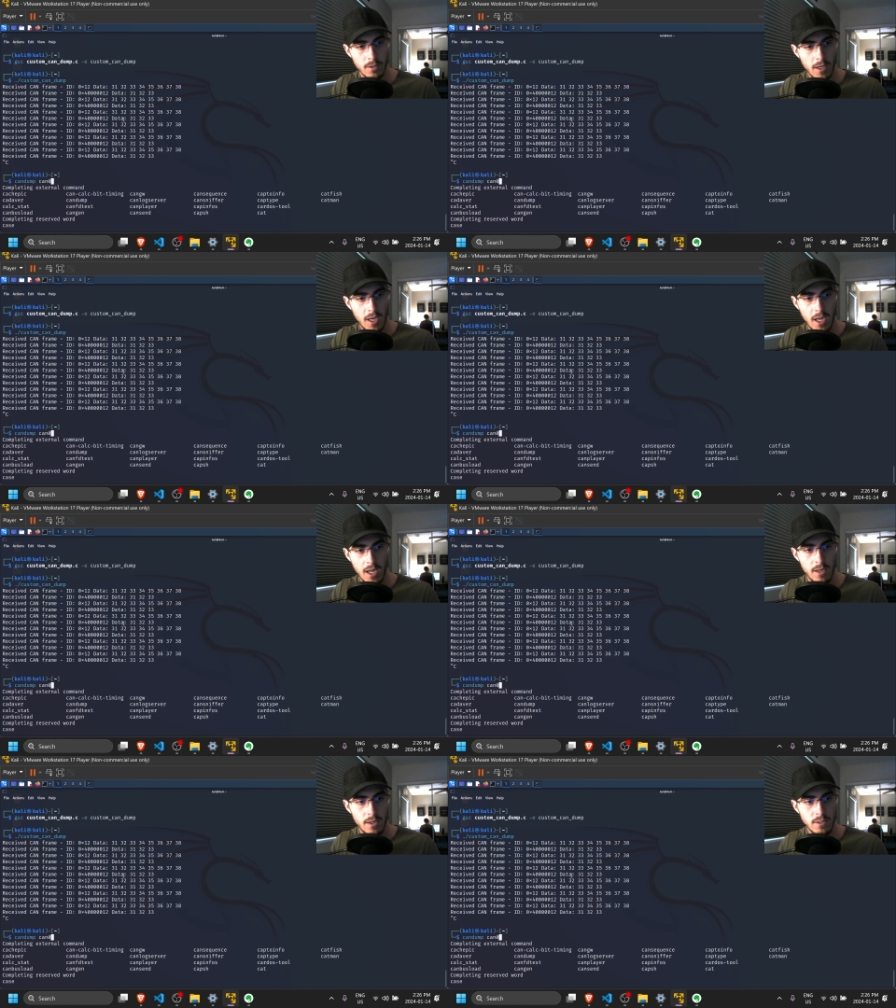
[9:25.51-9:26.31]

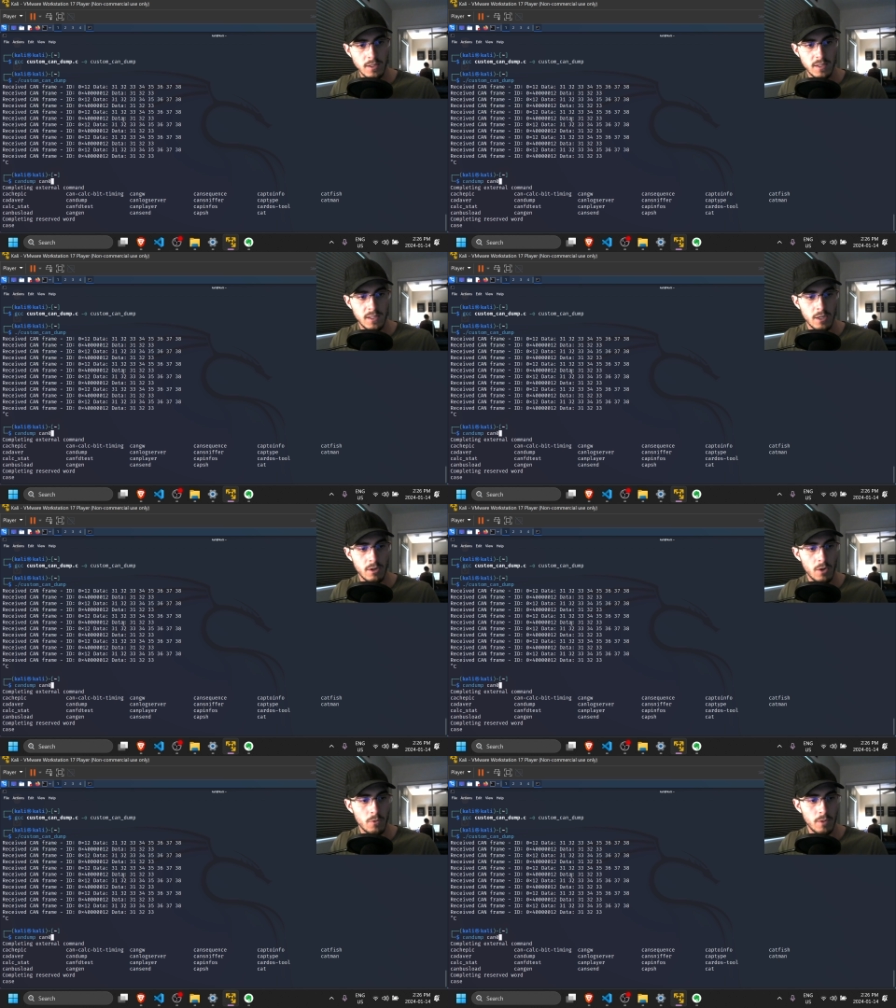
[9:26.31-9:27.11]
can
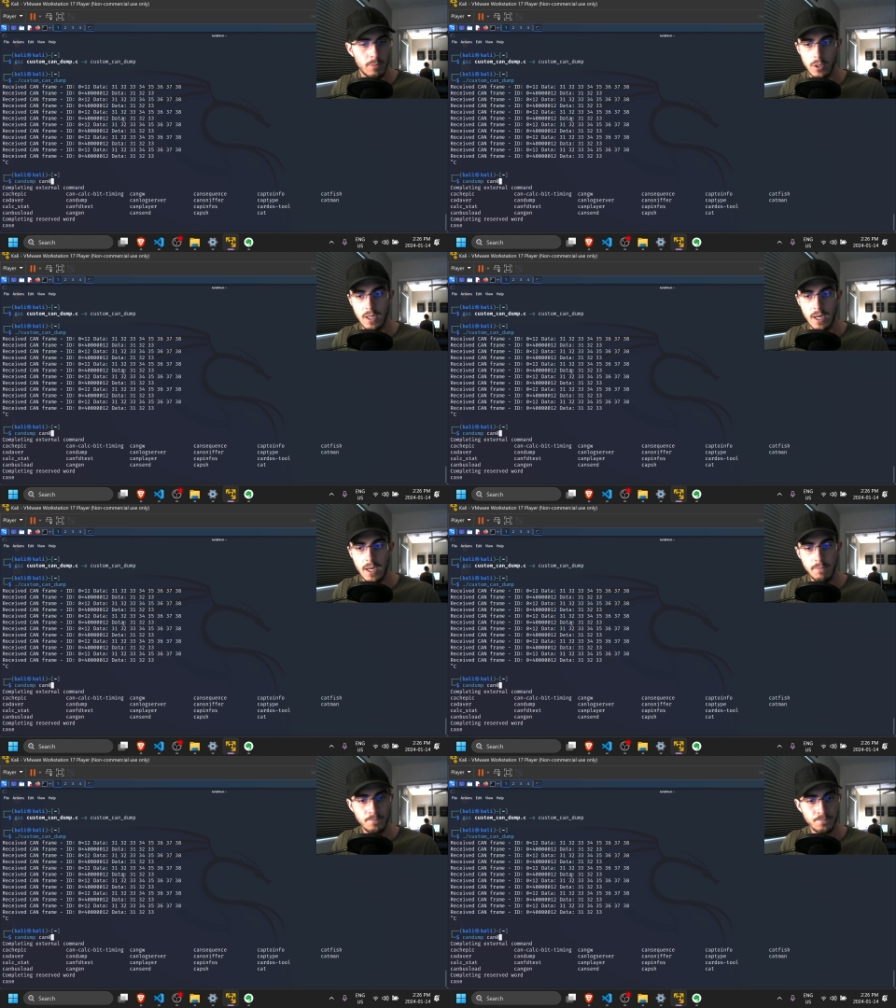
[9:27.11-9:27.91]
zero one more
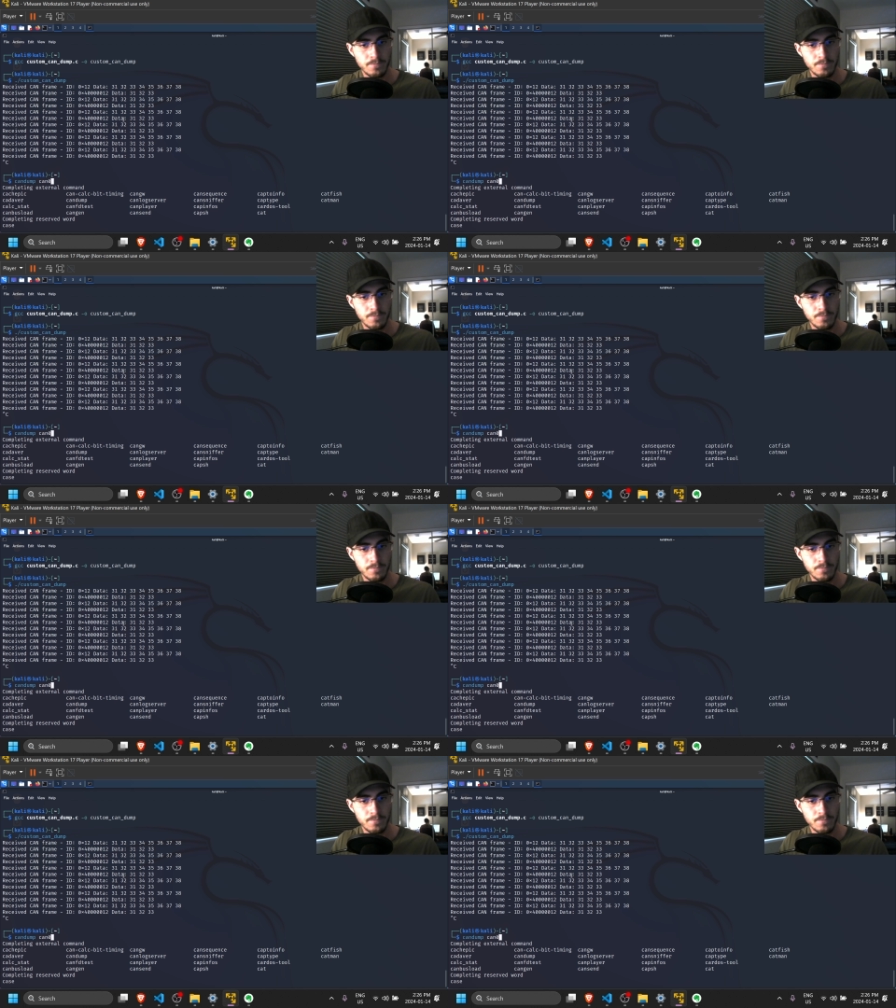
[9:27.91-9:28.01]
time.